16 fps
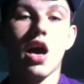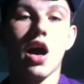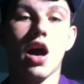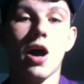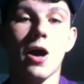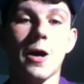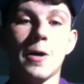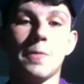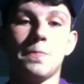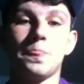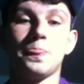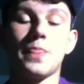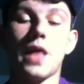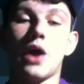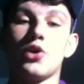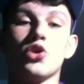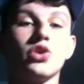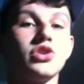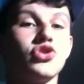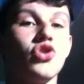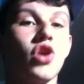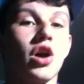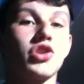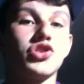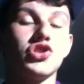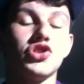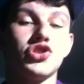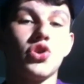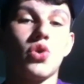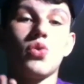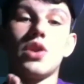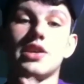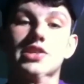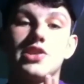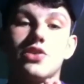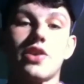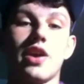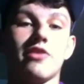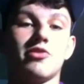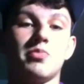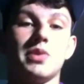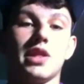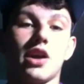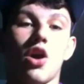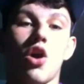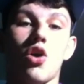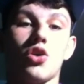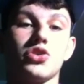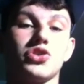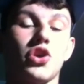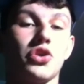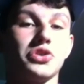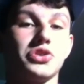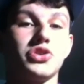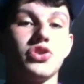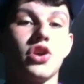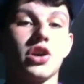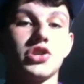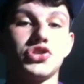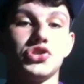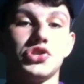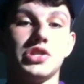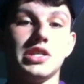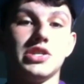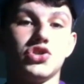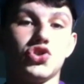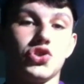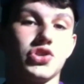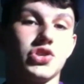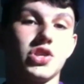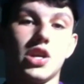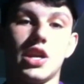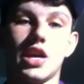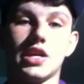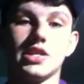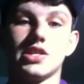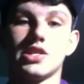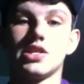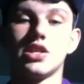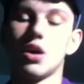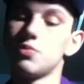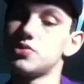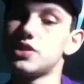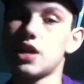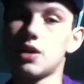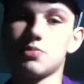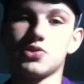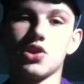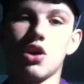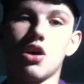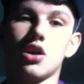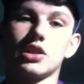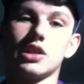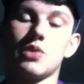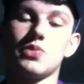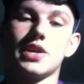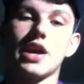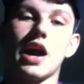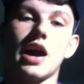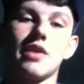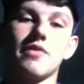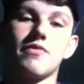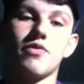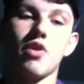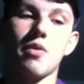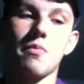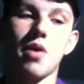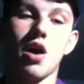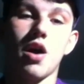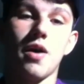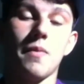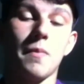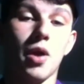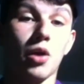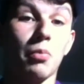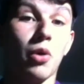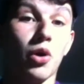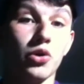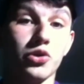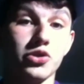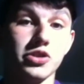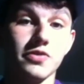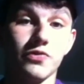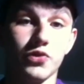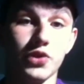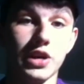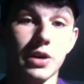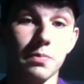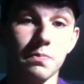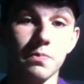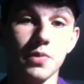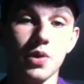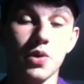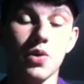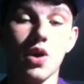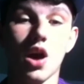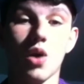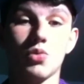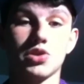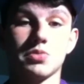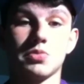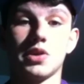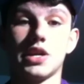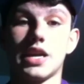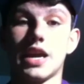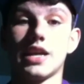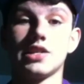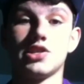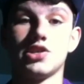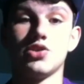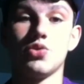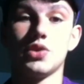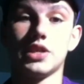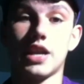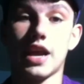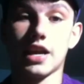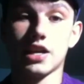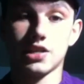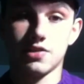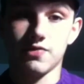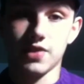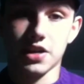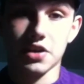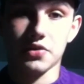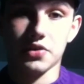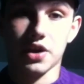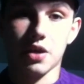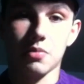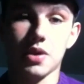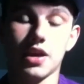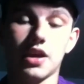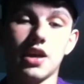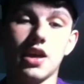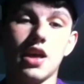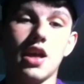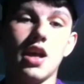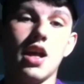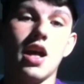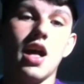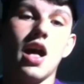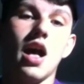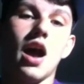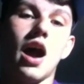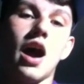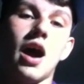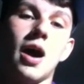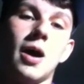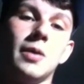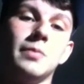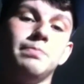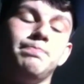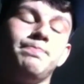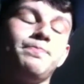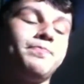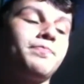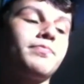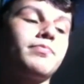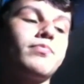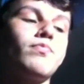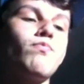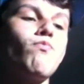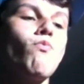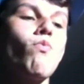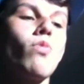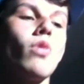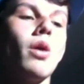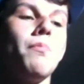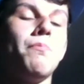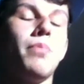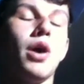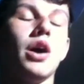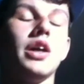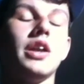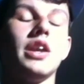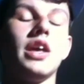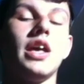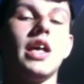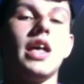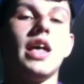Now, your introductions don't necessarily have to be like ours. Our introduction is just a nice dubstep song that we got from our partners Freedom, which I'm going to get to in the next video that I make. But